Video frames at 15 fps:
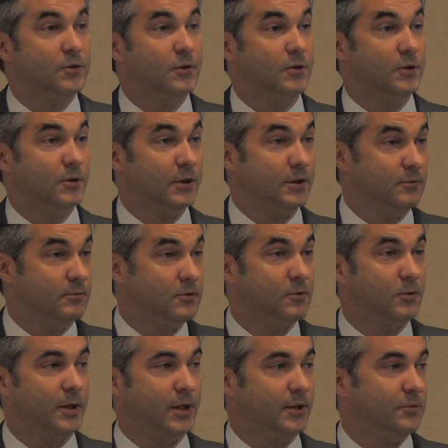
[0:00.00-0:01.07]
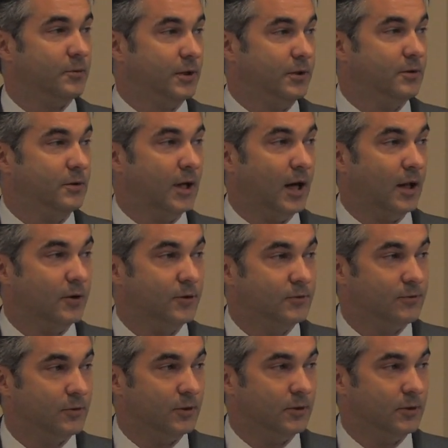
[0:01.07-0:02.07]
so you're in $20, $22